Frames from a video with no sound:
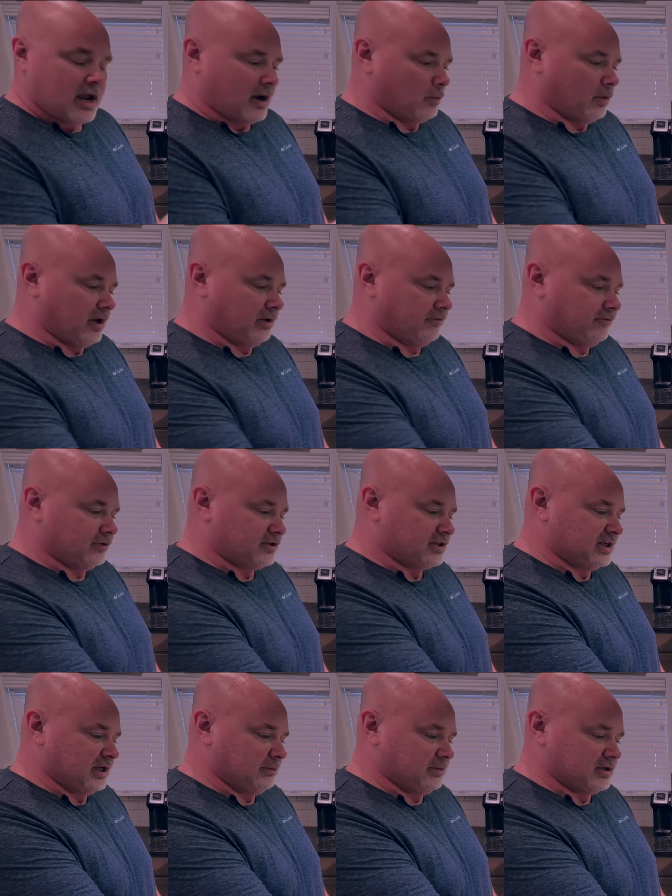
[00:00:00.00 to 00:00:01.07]
I'm waiting for
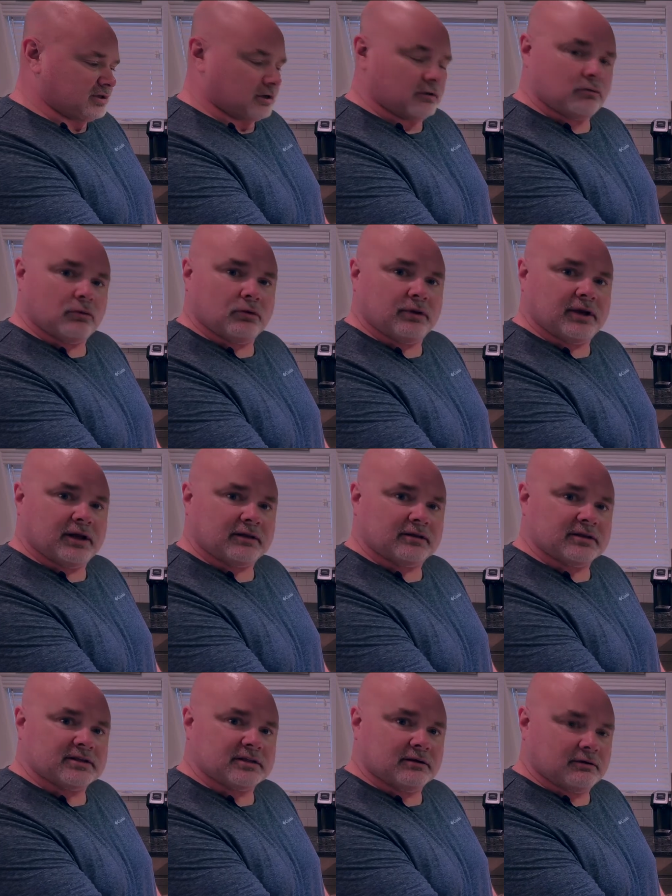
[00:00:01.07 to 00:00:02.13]
steam to start rolling out
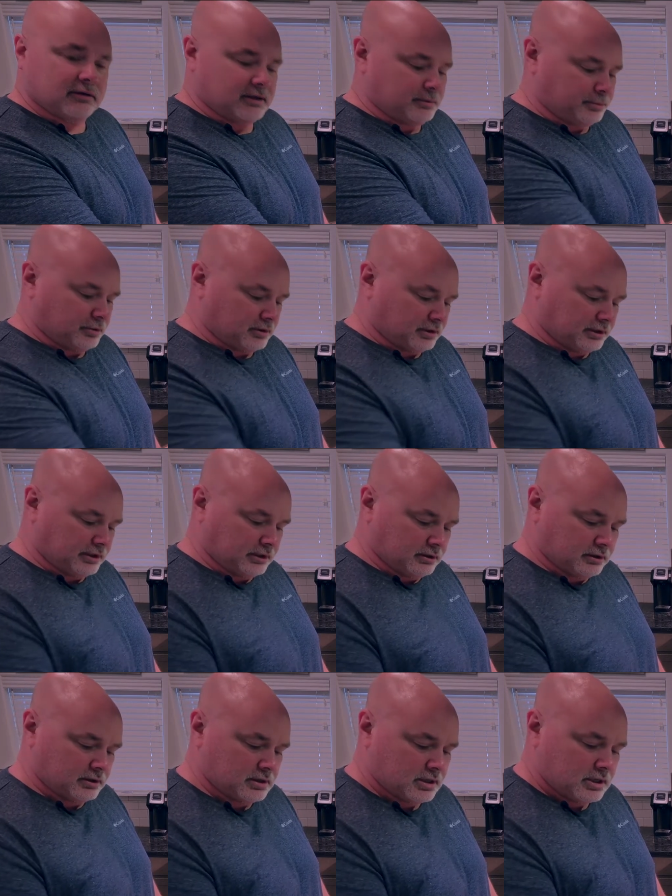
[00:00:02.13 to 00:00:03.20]
this little nipple on
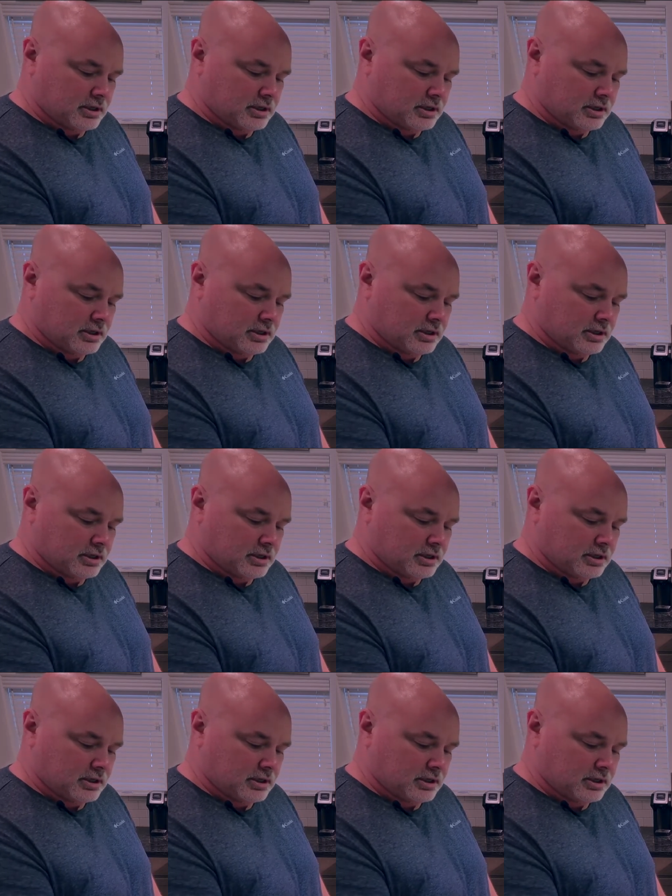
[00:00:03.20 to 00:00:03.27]
here.